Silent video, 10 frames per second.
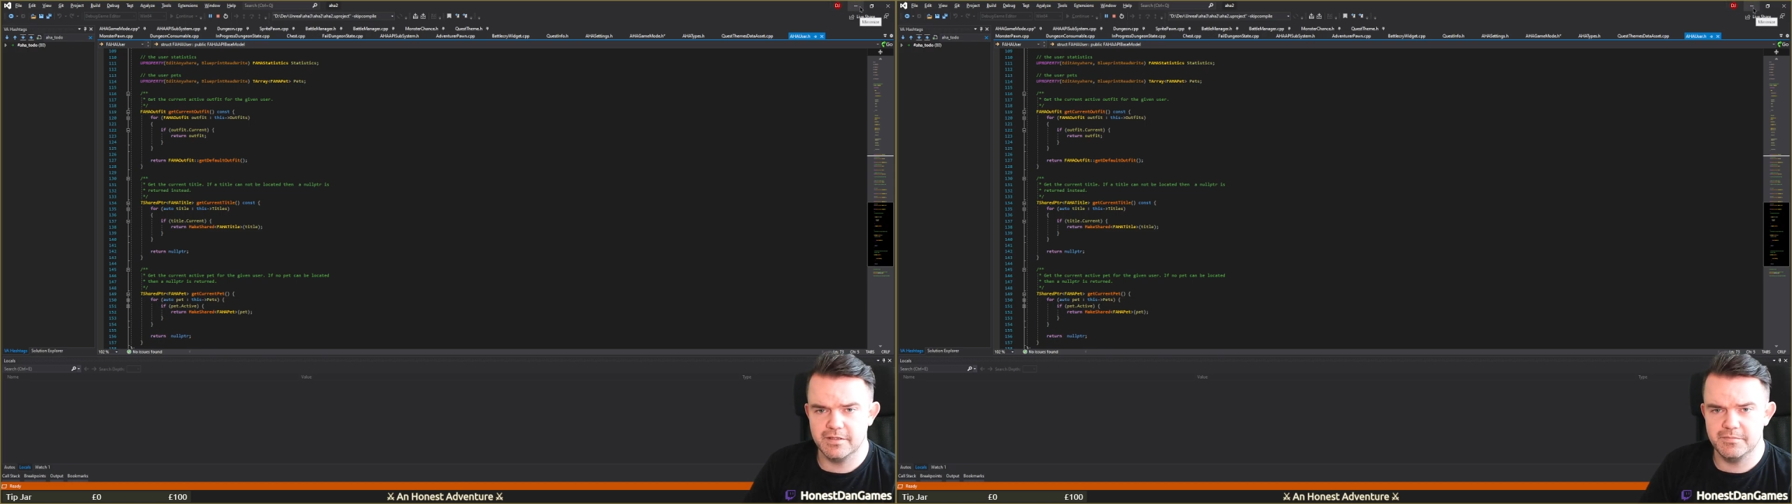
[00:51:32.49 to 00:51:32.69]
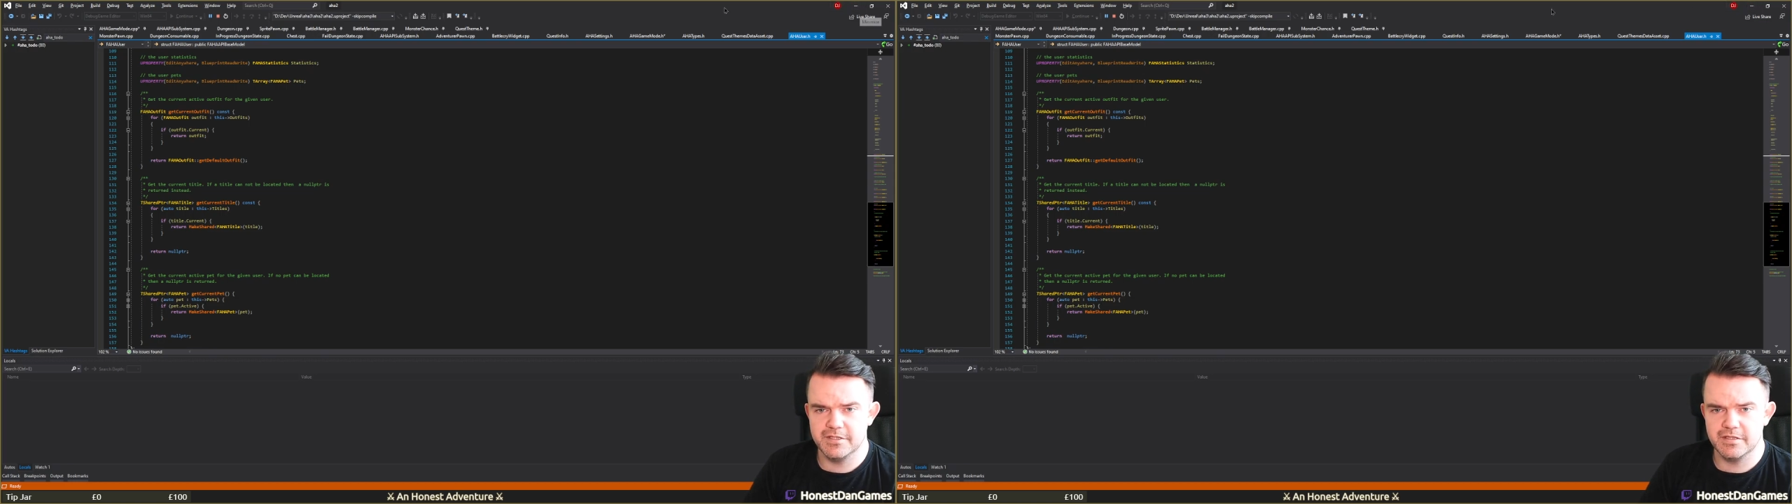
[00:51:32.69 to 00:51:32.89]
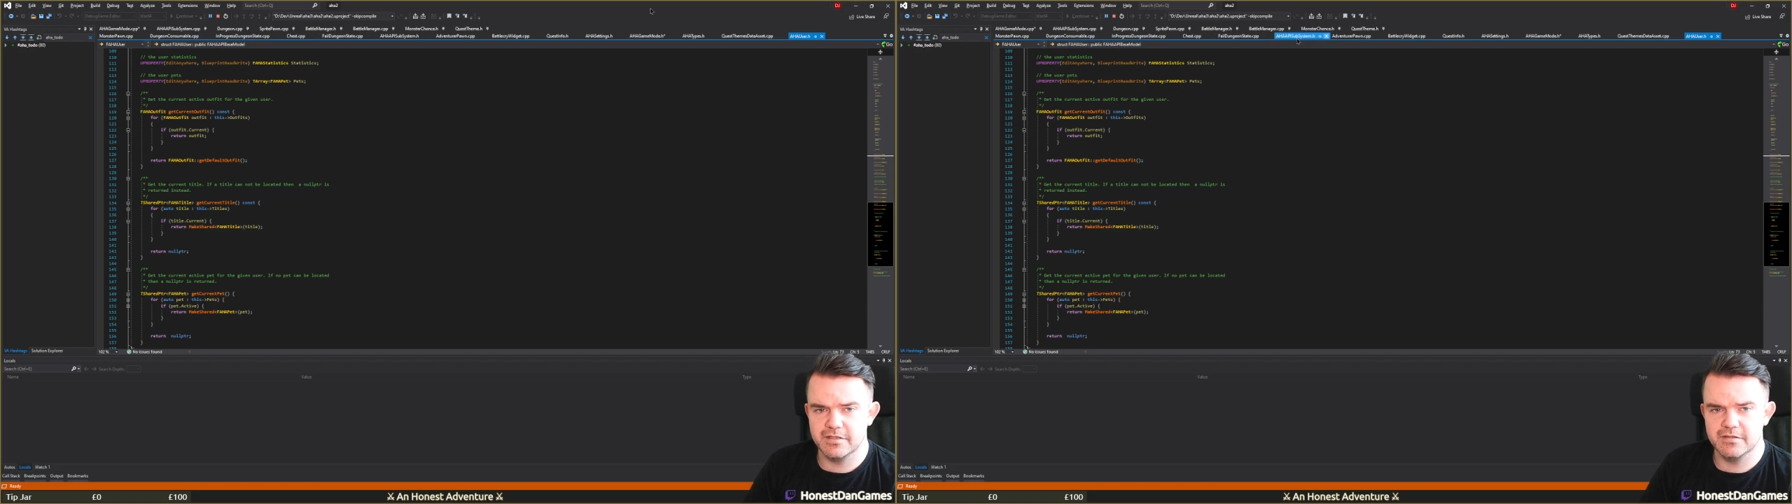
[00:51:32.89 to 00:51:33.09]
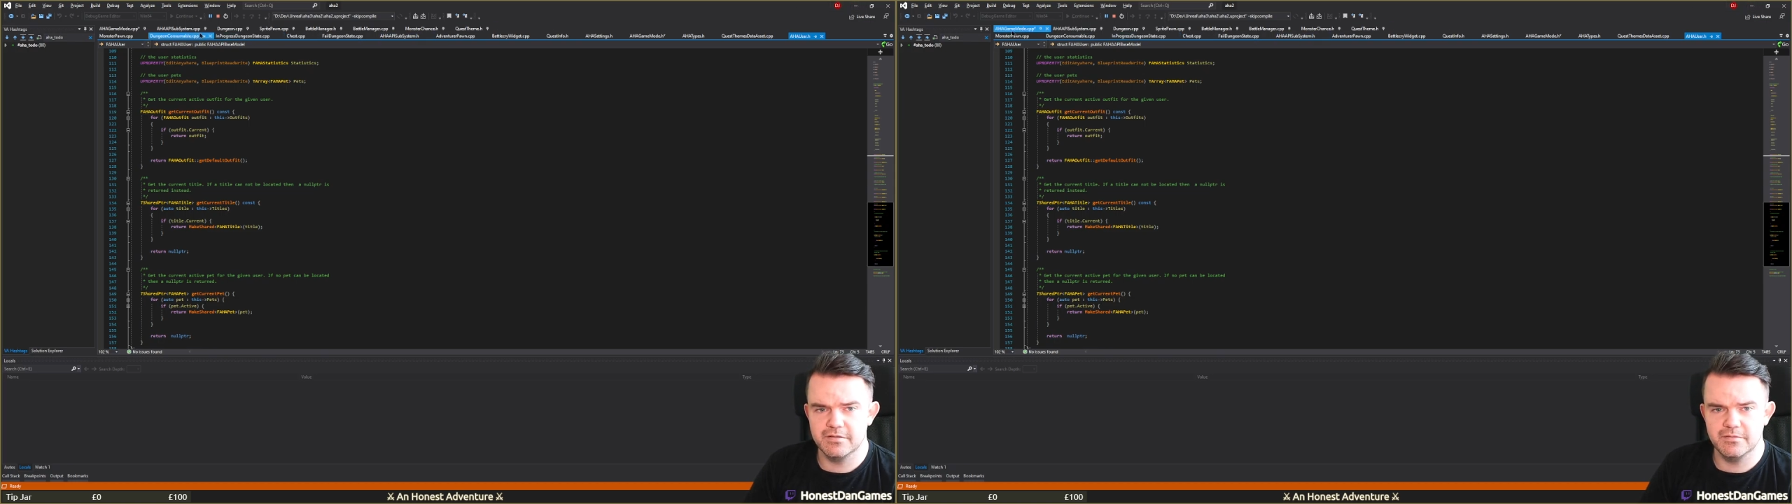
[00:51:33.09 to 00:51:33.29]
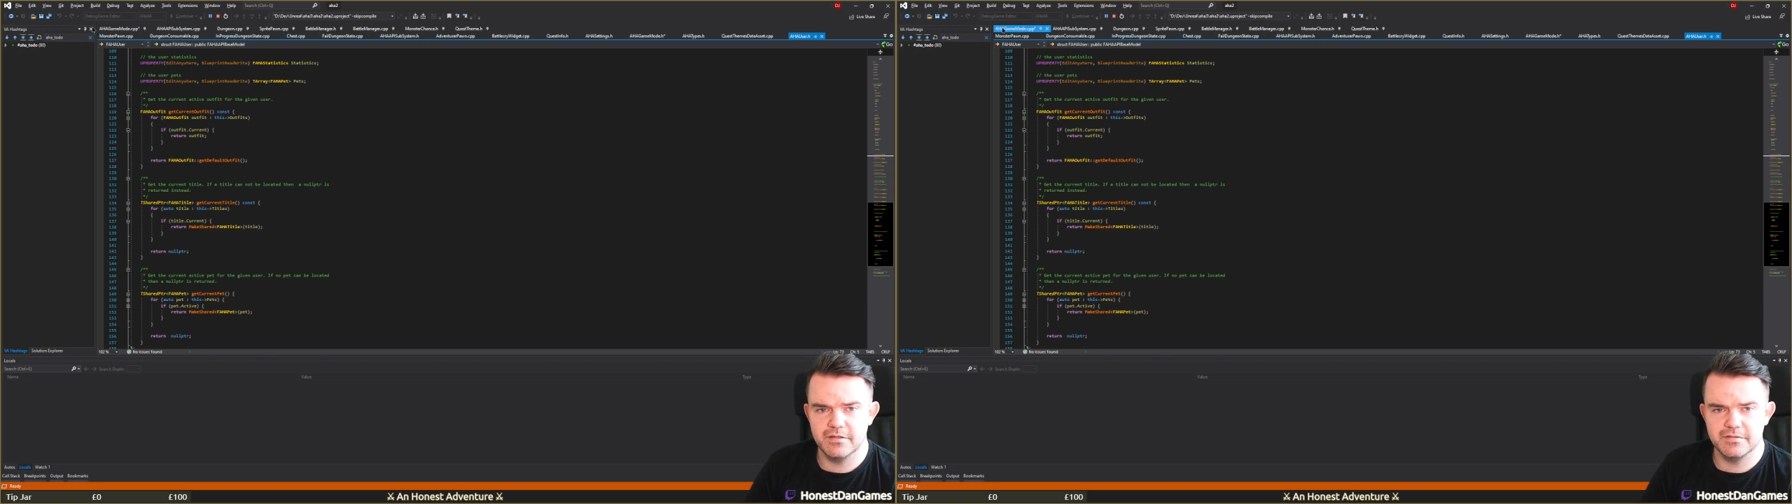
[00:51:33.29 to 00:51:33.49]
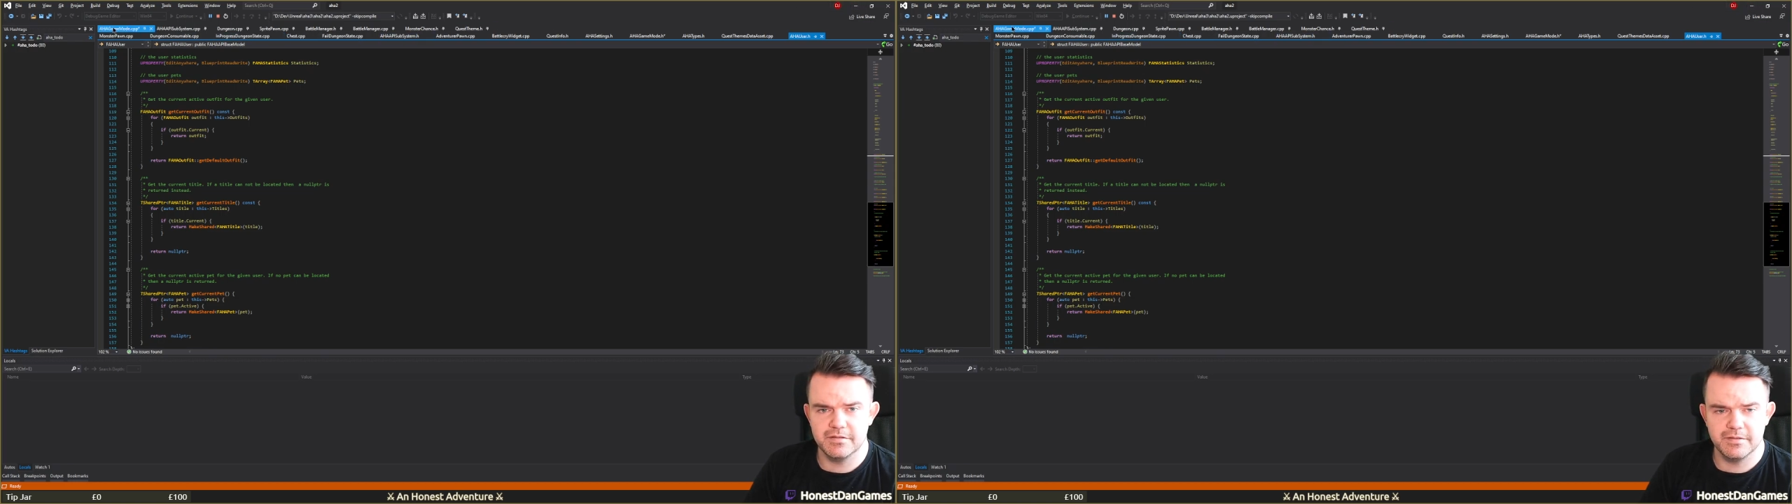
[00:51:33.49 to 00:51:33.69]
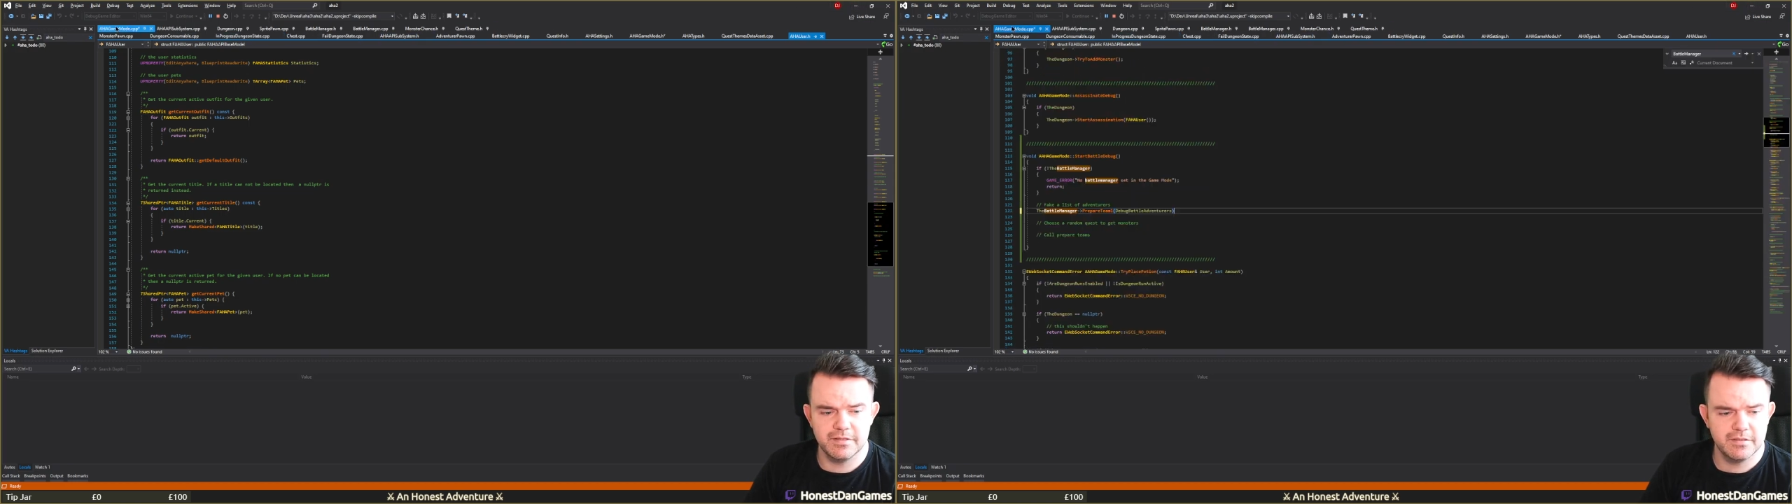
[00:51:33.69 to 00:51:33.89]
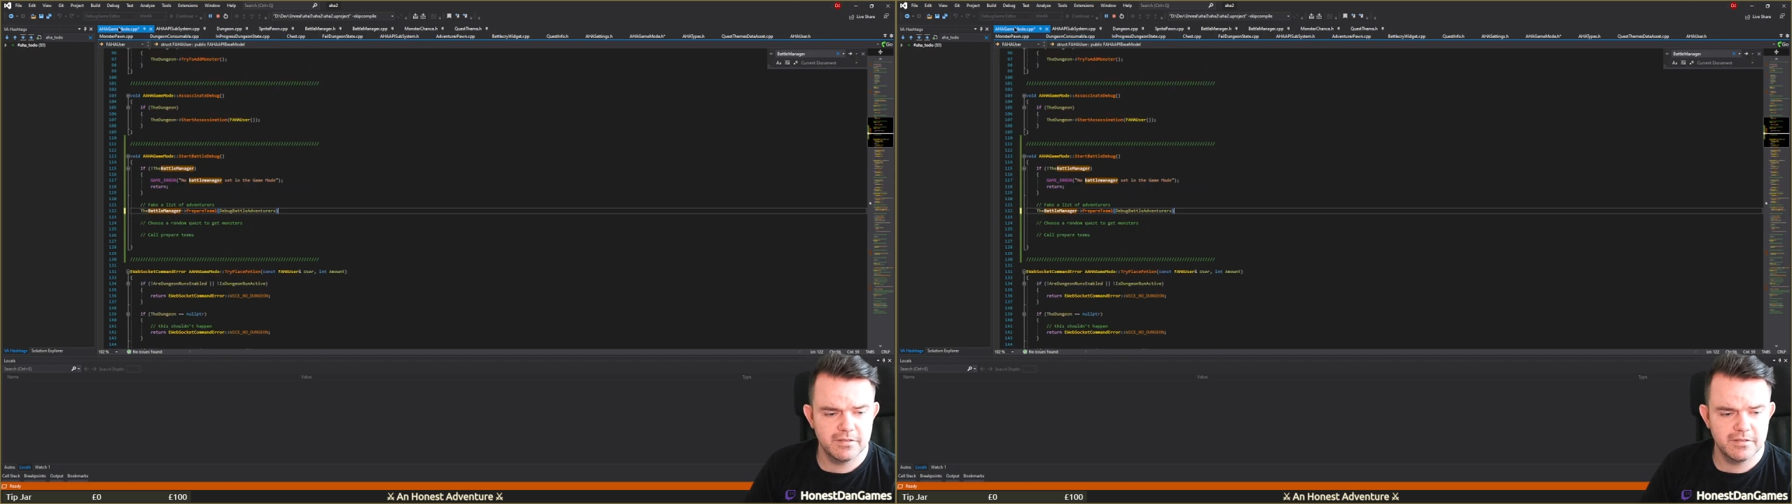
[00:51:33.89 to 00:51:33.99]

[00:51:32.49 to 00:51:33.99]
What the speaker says: It means I can do what I was doing.